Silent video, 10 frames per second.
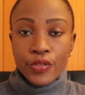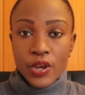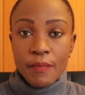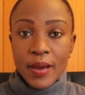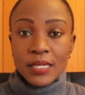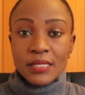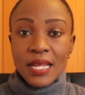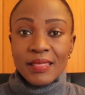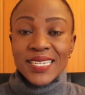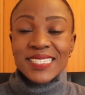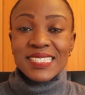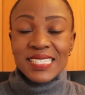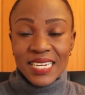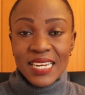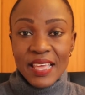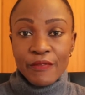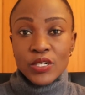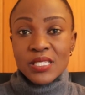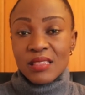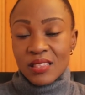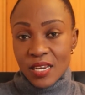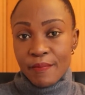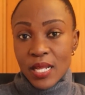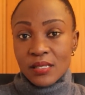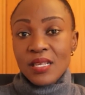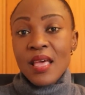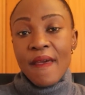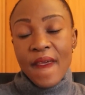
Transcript: three months and that is three levels in three months